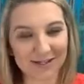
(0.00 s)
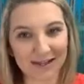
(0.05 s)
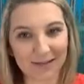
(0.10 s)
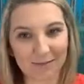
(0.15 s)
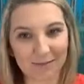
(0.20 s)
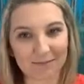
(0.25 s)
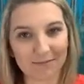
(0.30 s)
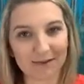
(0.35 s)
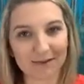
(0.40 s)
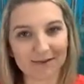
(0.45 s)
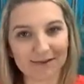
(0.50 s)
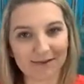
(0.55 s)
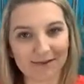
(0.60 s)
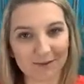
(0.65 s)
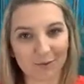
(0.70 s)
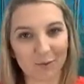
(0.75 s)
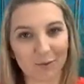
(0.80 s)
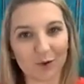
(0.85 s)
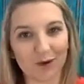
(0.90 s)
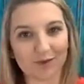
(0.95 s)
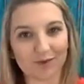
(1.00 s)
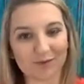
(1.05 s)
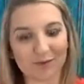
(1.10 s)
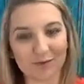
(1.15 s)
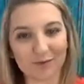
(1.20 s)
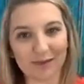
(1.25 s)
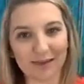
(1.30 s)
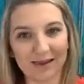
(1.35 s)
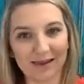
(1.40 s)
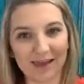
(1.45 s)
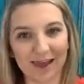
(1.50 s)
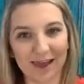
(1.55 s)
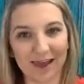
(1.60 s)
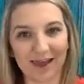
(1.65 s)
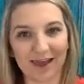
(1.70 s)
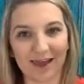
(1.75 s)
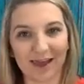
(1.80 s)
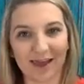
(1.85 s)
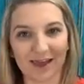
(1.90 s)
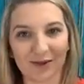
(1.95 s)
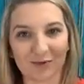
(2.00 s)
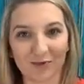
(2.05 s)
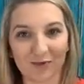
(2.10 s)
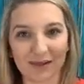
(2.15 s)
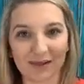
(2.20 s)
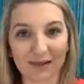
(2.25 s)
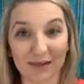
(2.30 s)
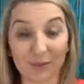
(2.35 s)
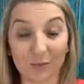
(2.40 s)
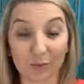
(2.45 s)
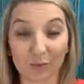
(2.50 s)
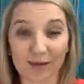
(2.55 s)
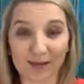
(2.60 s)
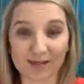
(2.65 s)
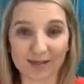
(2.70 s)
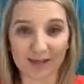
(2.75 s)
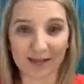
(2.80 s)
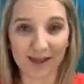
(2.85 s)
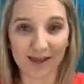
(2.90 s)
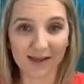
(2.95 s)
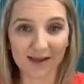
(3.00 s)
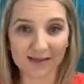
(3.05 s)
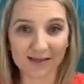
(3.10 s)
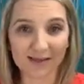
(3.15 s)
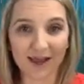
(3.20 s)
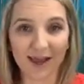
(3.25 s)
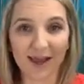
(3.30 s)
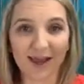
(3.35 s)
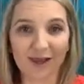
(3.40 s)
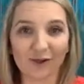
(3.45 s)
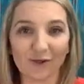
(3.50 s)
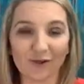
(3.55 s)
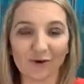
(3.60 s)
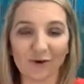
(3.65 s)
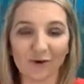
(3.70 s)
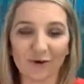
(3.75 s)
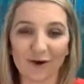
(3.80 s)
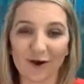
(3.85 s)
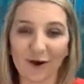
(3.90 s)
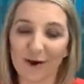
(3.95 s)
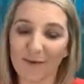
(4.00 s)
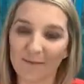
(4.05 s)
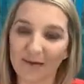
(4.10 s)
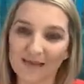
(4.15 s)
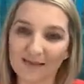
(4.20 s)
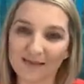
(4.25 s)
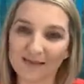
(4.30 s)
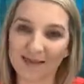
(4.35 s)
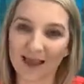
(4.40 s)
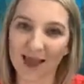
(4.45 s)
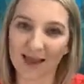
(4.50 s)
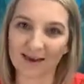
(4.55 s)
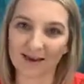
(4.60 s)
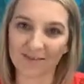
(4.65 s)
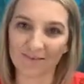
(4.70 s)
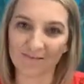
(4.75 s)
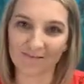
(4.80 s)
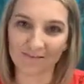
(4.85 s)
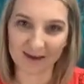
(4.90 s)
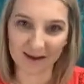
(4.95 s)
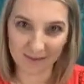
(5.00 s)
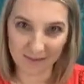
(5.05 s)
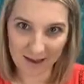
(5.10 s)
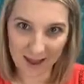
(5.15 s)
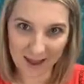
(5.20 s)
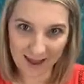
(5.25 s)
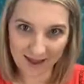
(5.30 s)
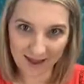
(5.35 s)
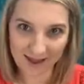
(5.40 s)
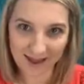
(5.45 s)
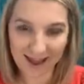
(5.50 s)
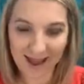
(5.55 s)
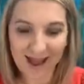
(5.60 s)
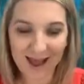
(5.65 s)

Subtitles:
It means the world to me, and I really appreciate your comments and feedback.